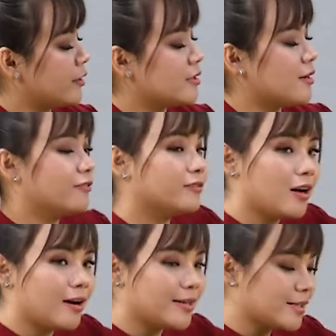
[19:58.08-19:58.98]
your soft
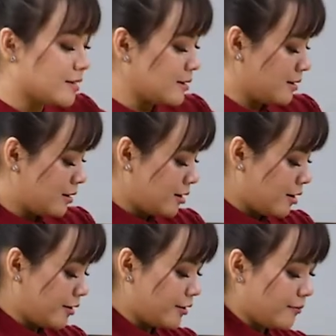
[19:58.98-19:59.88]
toys,
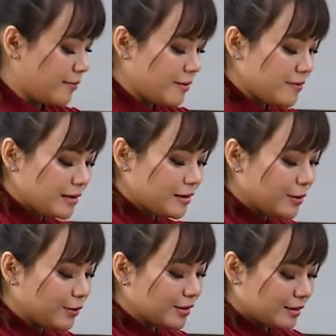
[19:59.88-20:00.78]
on your baby
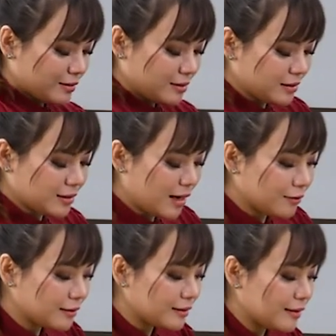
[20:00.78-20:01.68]
clothes,
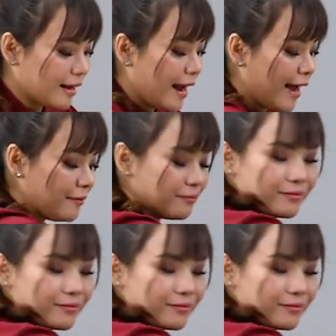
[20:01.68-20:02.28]
towel and